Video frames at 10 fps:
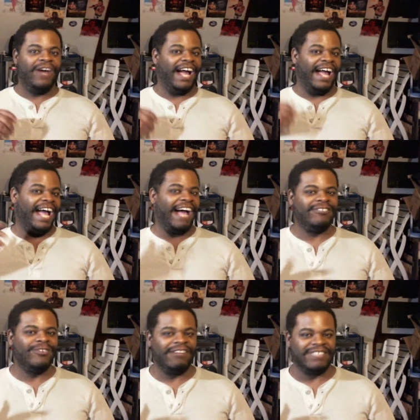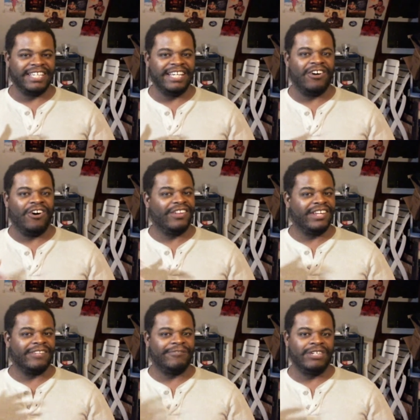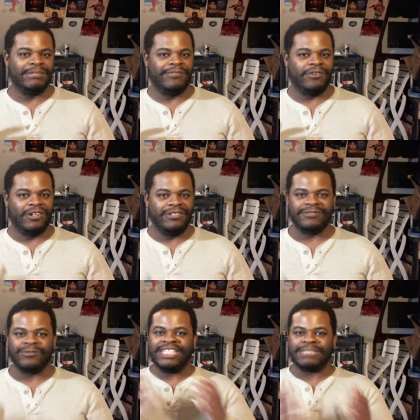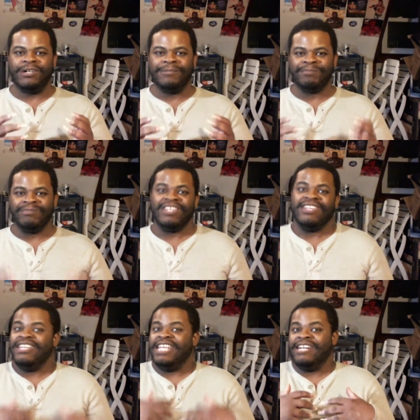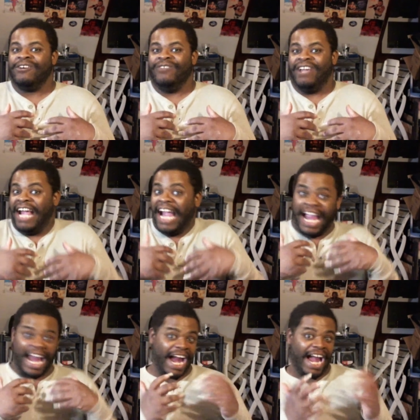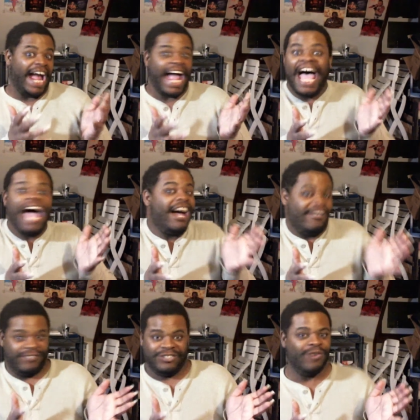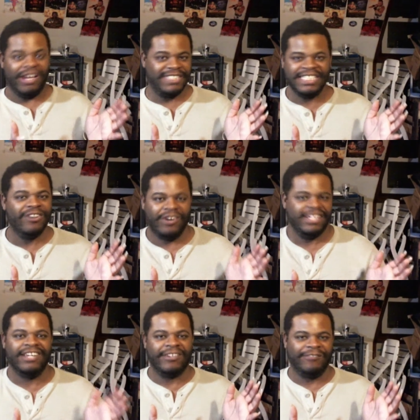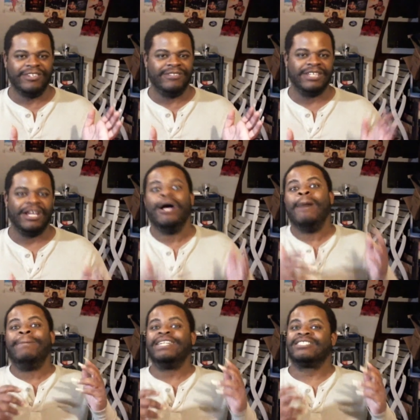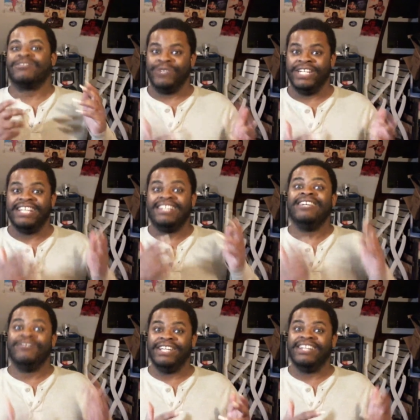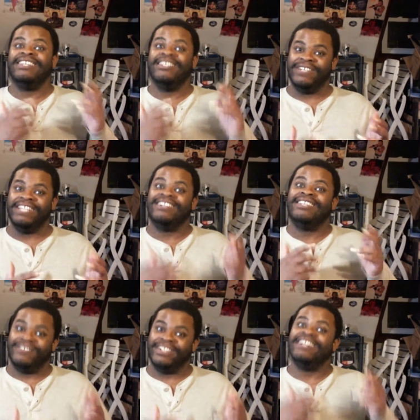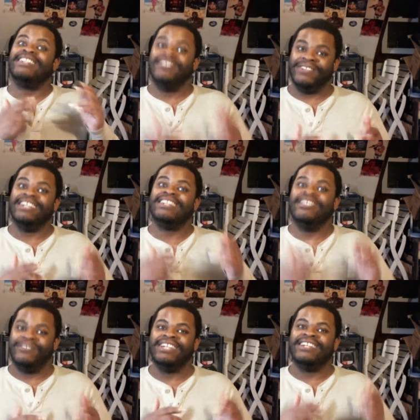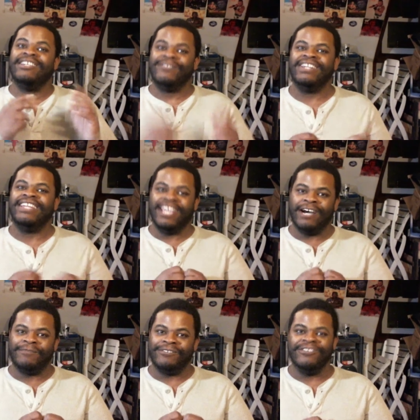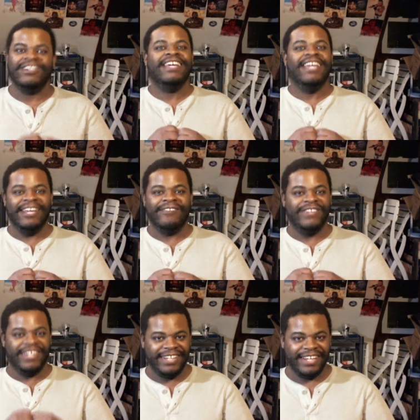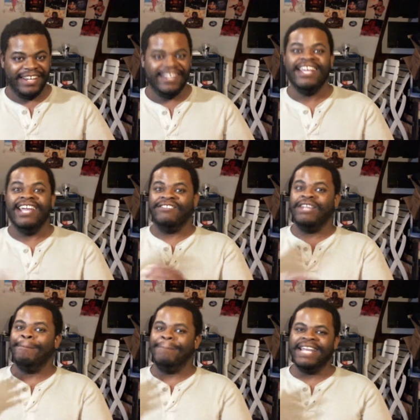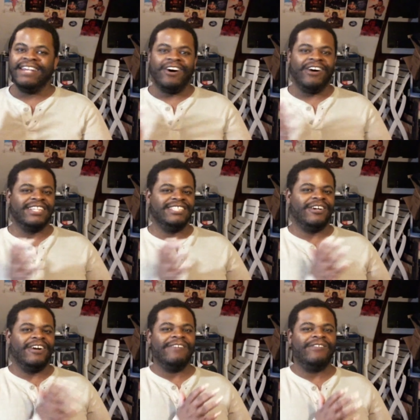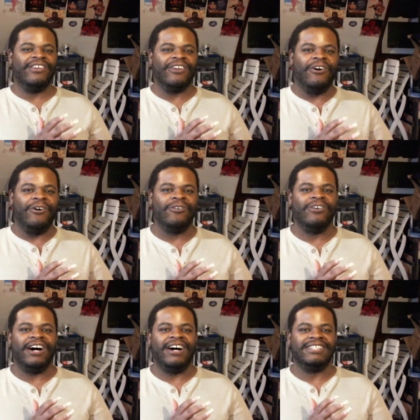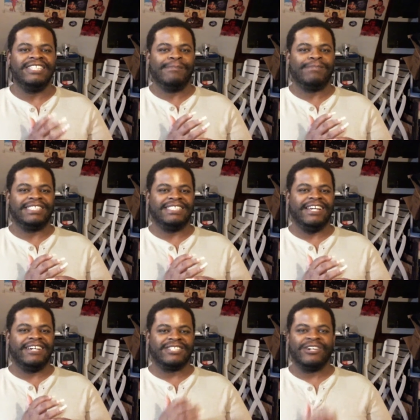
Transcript: have to have seen all the other films before, with this one, you don't have to have seen all the other films. But it's really, really, really, really, really, really, really helpful if you did. If you've been on the journey for the whole 10 plus years,